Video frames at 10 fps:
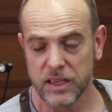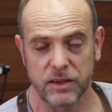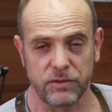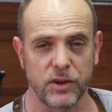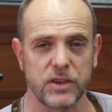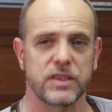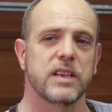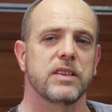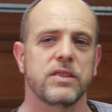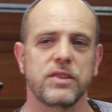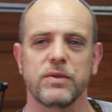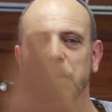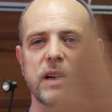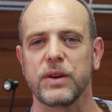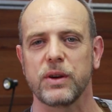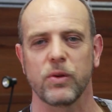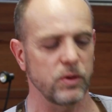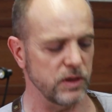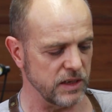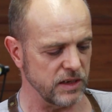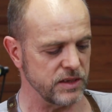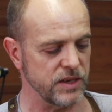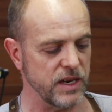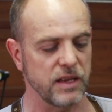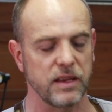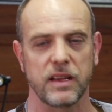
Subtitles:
The first is, you may recall that I said